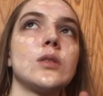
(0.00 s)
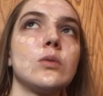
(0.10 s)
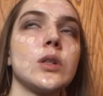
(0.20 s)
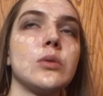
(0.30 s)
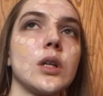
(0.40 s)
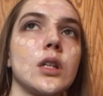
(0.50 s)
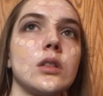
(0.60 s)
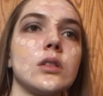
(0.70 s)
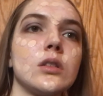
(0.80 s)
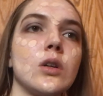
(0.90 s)
I don't
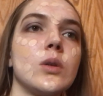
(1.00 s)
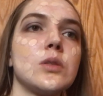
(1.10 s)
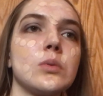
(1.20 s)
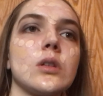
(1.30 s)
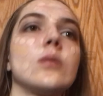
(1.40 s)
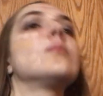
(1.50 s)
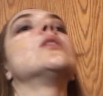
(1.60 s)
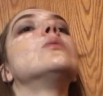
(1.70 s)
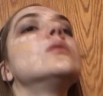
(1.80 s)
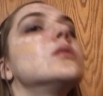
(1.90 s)
regret going to where I'm
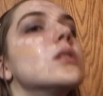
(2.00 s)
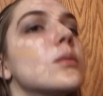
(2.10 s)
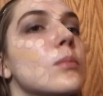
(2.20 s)
going,